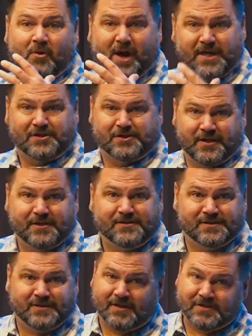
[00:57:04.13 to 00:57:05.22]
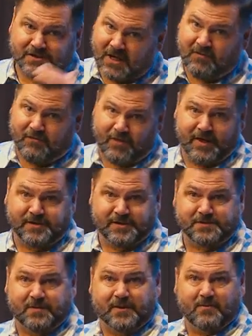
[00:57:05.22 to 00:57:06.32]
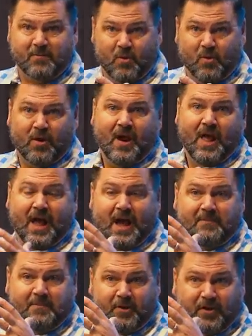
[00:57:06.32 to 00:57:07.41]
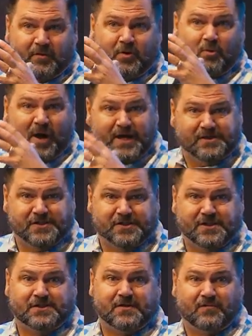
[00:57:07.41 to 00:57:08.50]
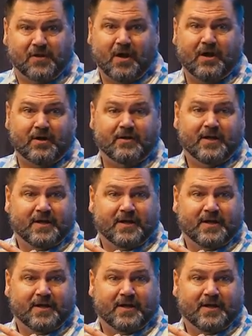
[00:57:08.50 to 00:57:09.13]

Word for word: righteous, not self righteous, but the more I put on the righteousness of God